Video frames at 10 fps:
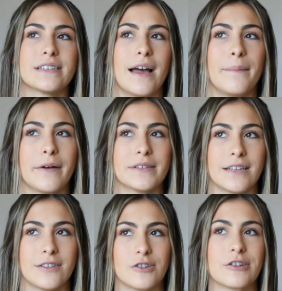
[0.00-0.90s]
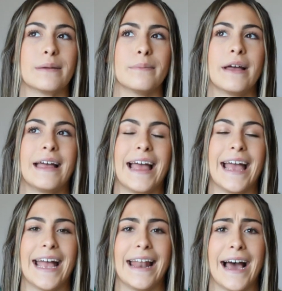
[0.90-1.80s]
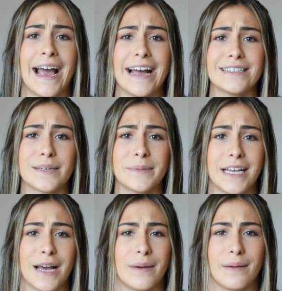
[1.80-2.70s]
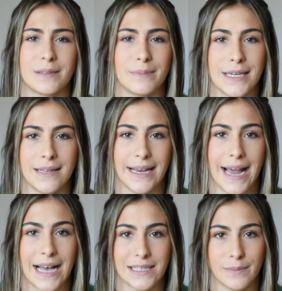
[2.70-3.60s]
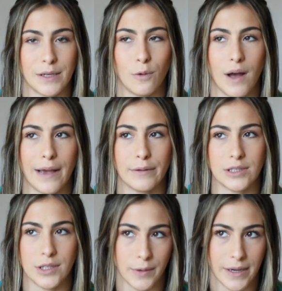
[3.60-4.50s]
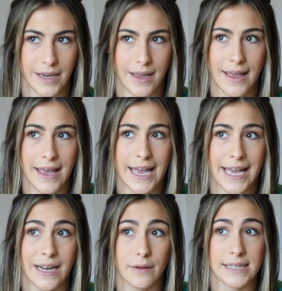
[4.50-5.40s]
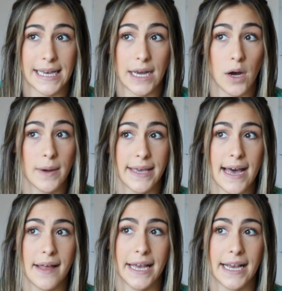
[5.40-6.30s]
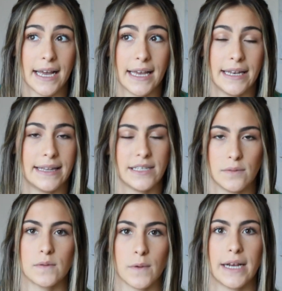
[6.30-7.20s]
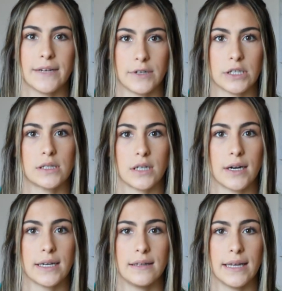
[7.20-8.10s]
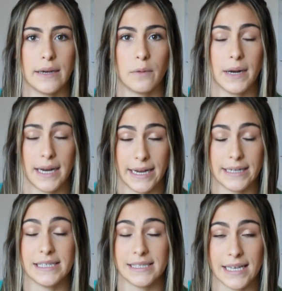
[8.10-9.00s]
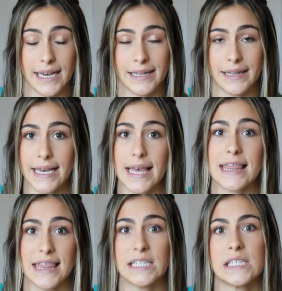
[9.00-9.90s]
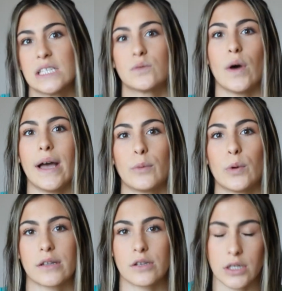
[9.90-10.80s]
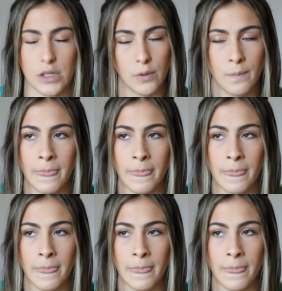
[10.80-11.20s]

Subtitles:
time I was at the gym and I had somebody come up to me and like ask me what I was doing. And I was like, oh yeah, like, and this was when I first started, like when I had decided like this is what I'm going to do.